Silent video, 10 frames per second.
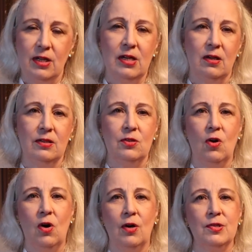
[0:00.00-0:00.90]
adult
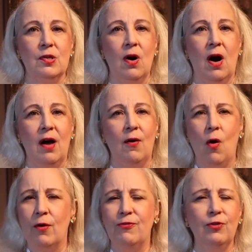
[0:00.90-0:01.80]
dogs
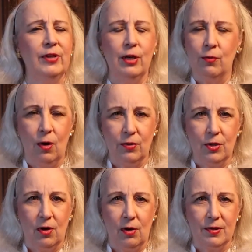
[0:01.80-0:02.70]
or fully grown
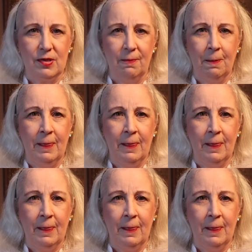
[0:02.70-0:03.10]
dogs,